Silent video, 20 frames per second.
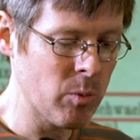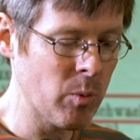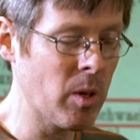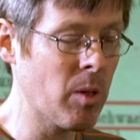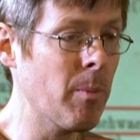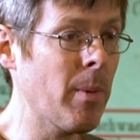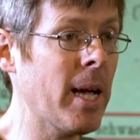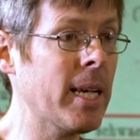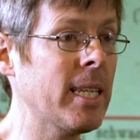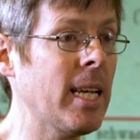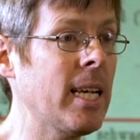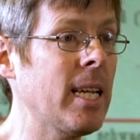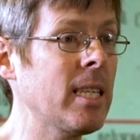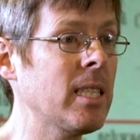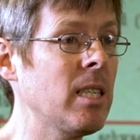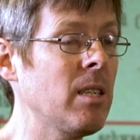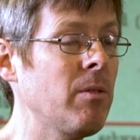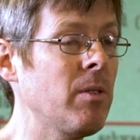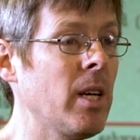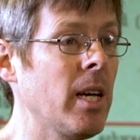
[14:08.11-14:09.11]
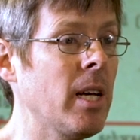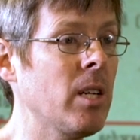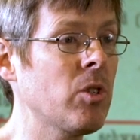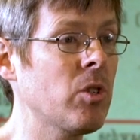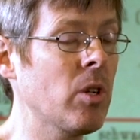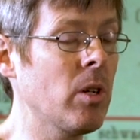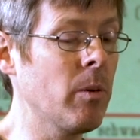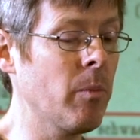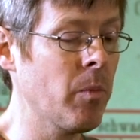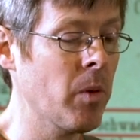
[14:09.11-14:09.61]
with magnetic
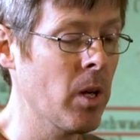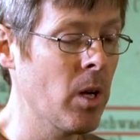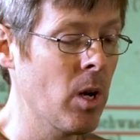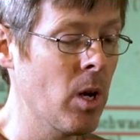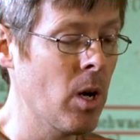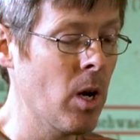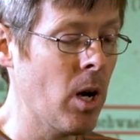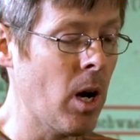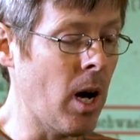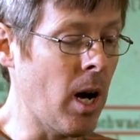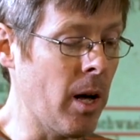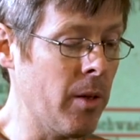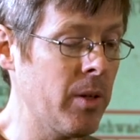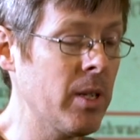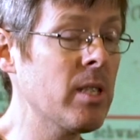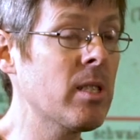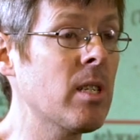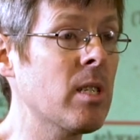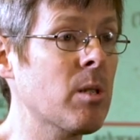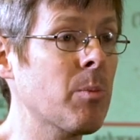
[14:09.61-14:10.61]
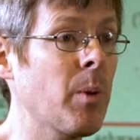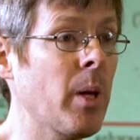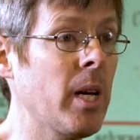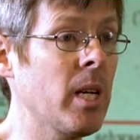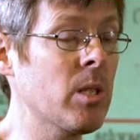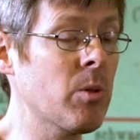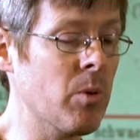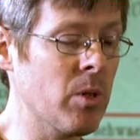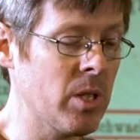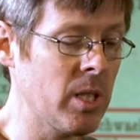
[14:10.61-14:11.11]
deviation, these
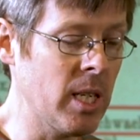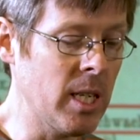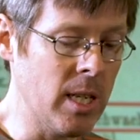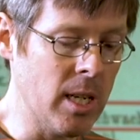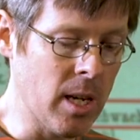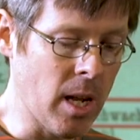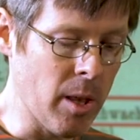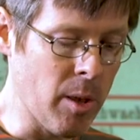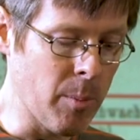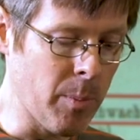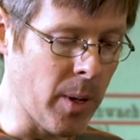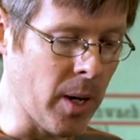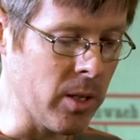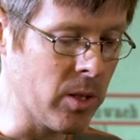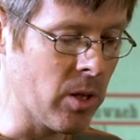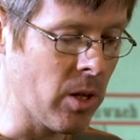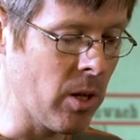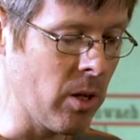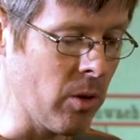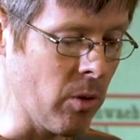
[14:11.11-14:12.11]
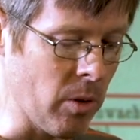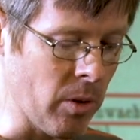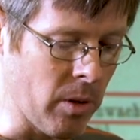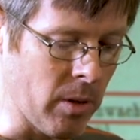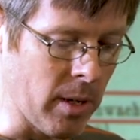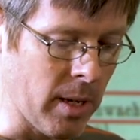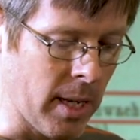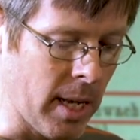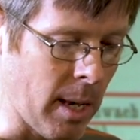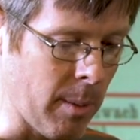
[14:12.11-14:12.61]
displays were seen in other parts of the
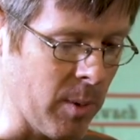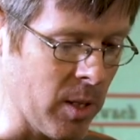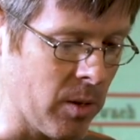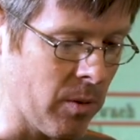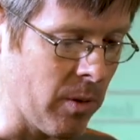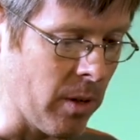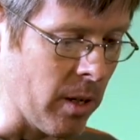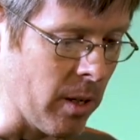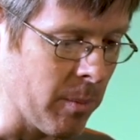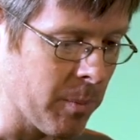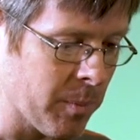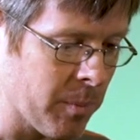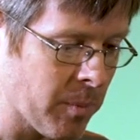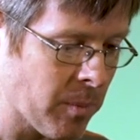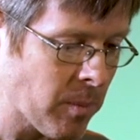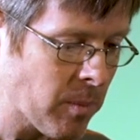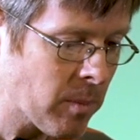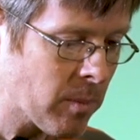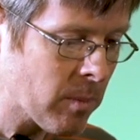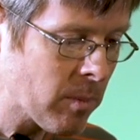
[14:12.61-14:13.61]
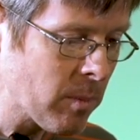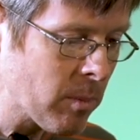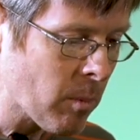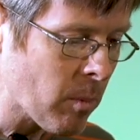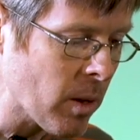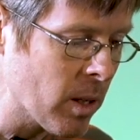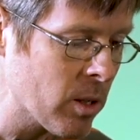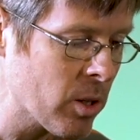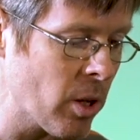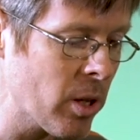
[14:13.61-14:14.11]
northern hemisphere.
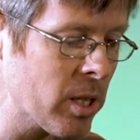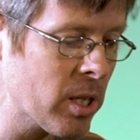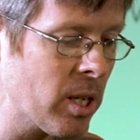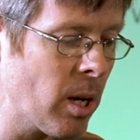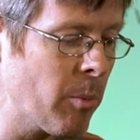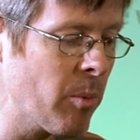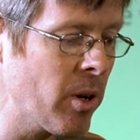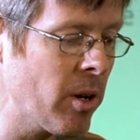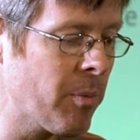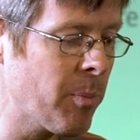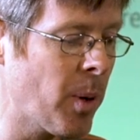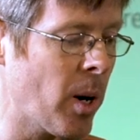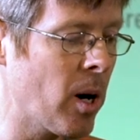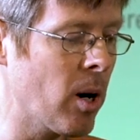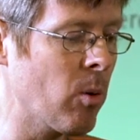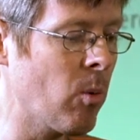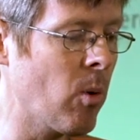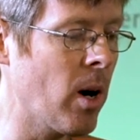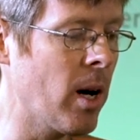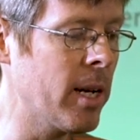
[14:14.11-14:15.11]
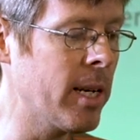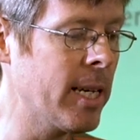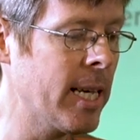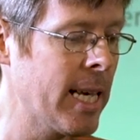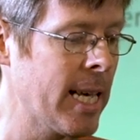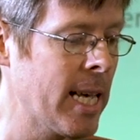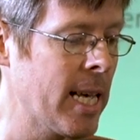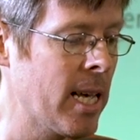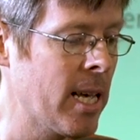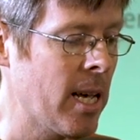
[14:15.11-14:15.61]
So the summary of part 1.
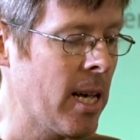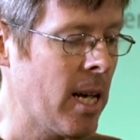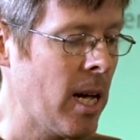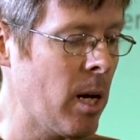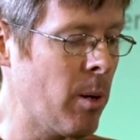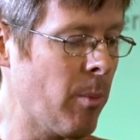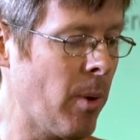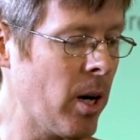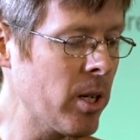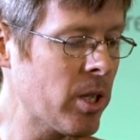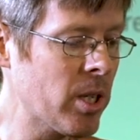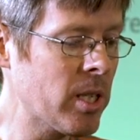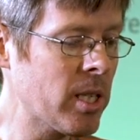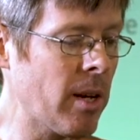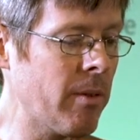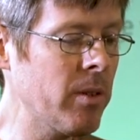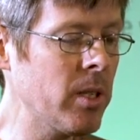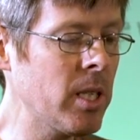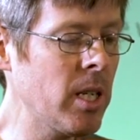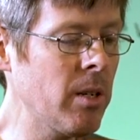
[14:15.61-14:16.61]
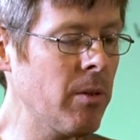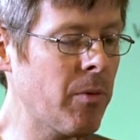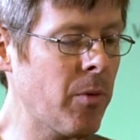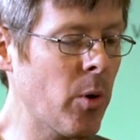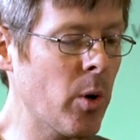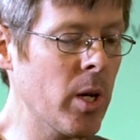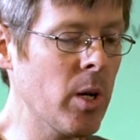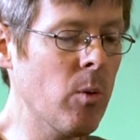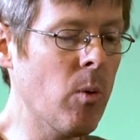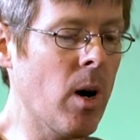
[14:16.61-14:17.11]
In March of
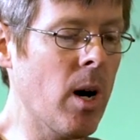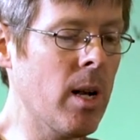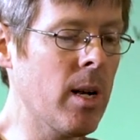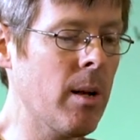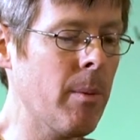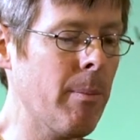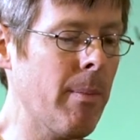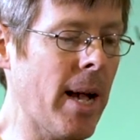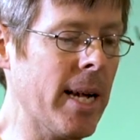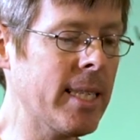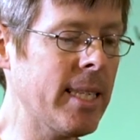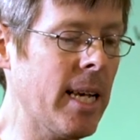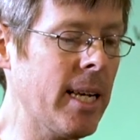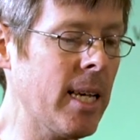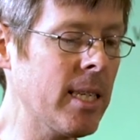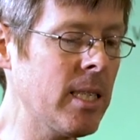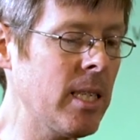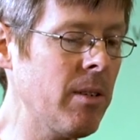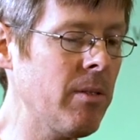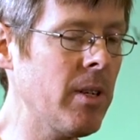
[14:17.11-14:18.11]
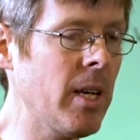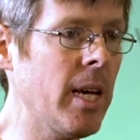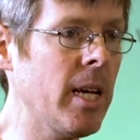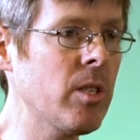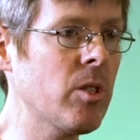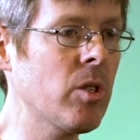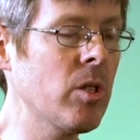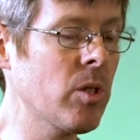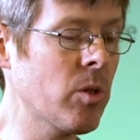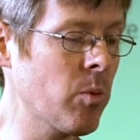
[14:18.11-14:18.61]
1741, magnetic
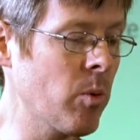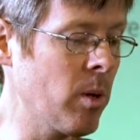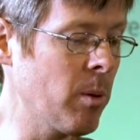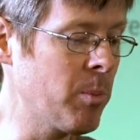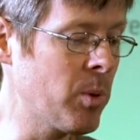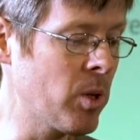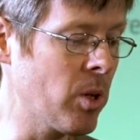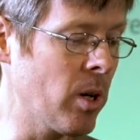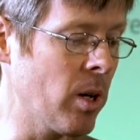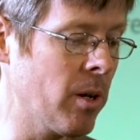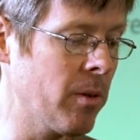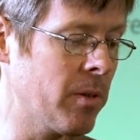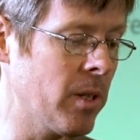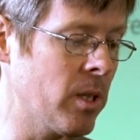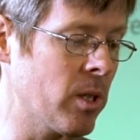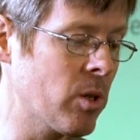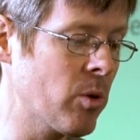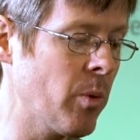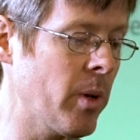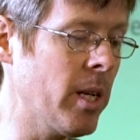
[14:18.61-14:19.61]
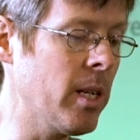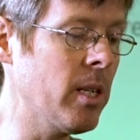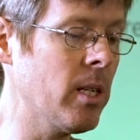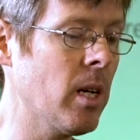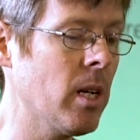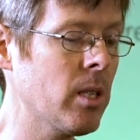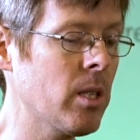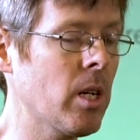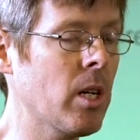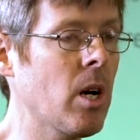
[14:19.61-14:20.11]
deviations were observed in Sweden
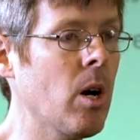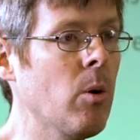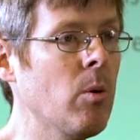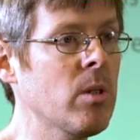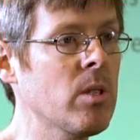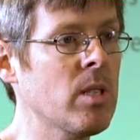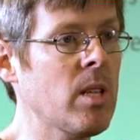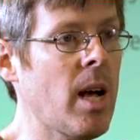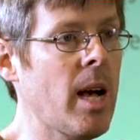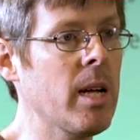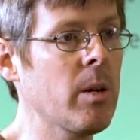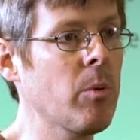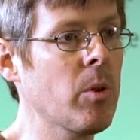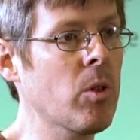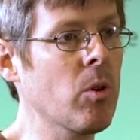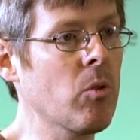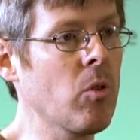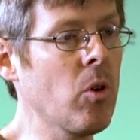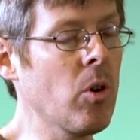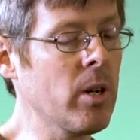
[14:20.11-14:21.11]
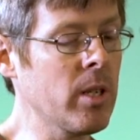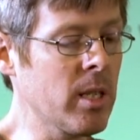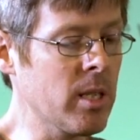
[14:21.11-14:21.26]
to coincide with aurora